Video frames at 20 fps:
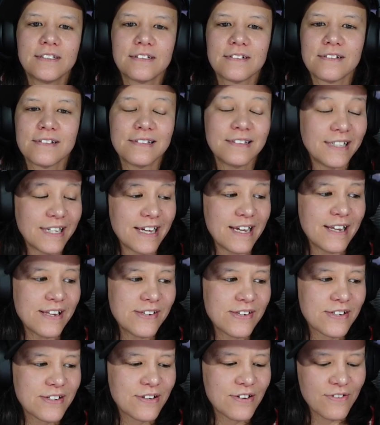
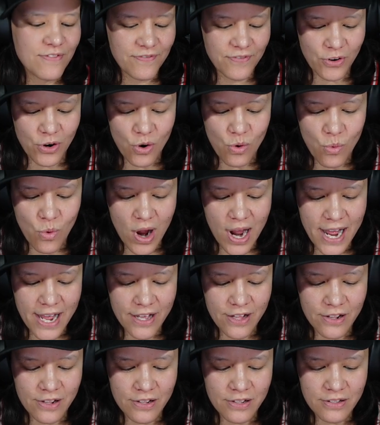list for a
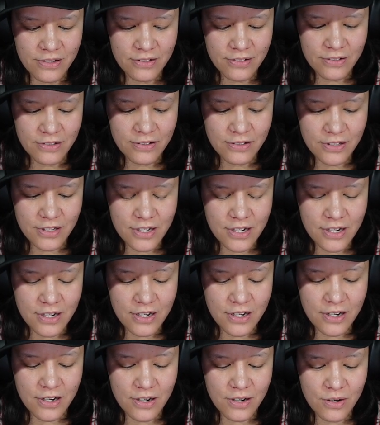while.
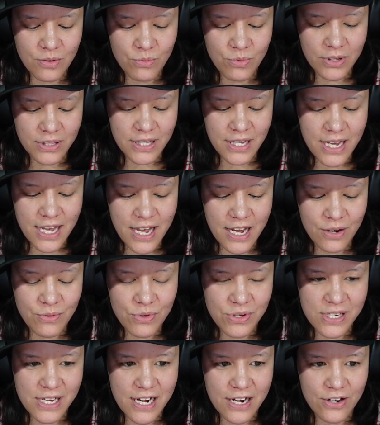Uh, what the heck was
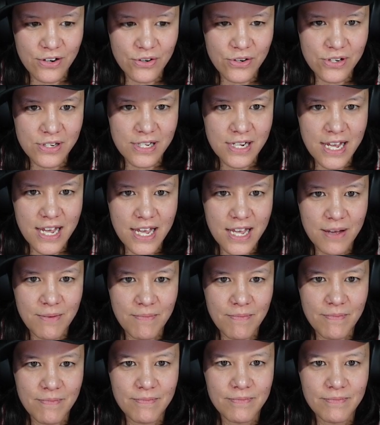that girl's name?